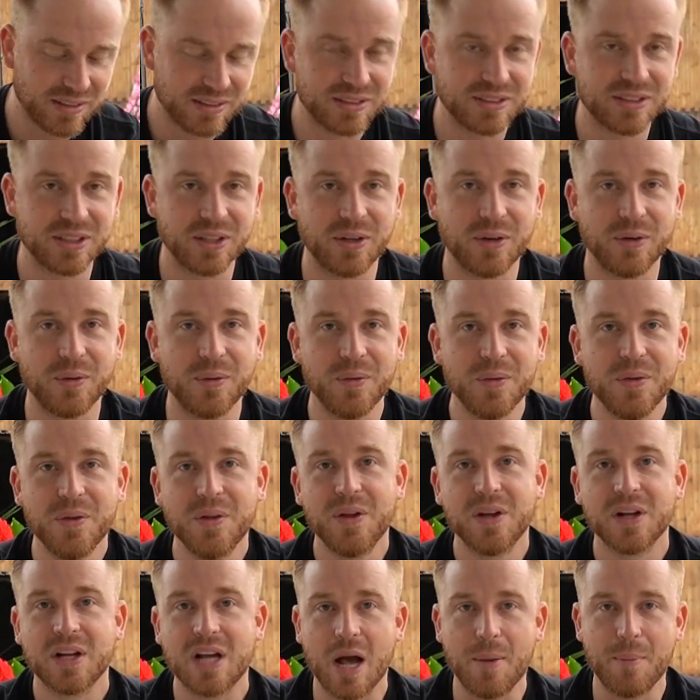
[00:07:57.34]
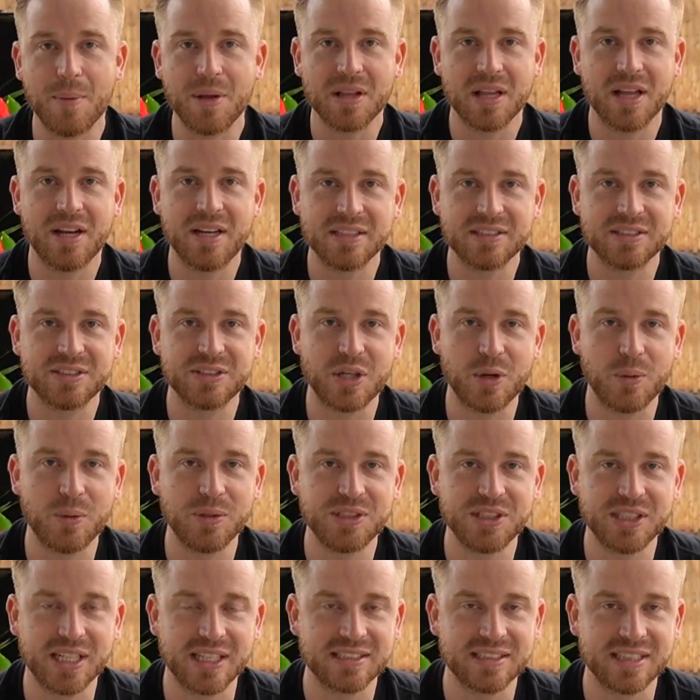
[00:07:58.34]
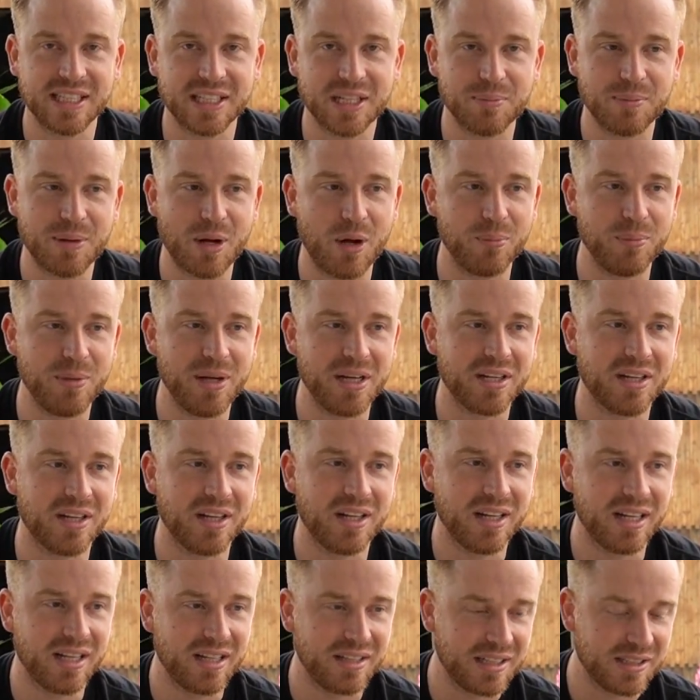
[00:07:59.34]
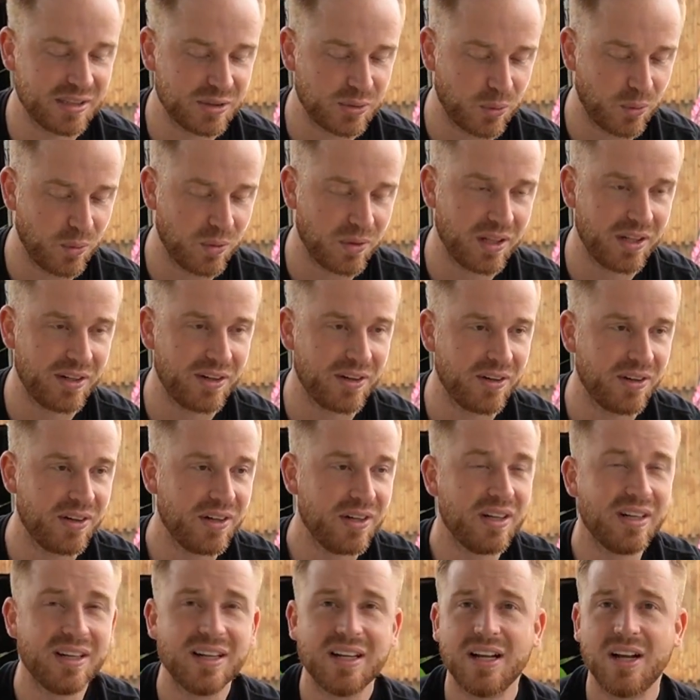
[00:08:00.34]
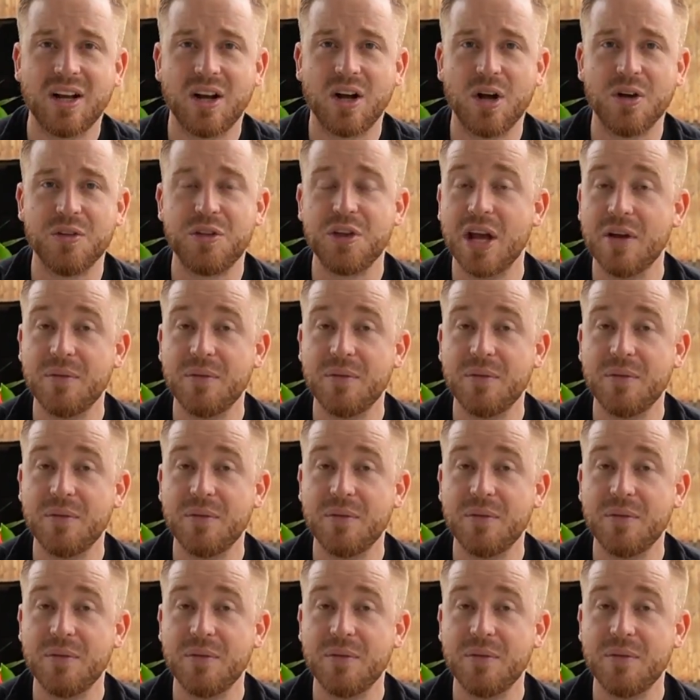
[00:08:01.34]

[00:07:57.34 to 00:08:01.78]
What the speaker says: So, comment, let us know what you guys think about Minka and this whole litter. If you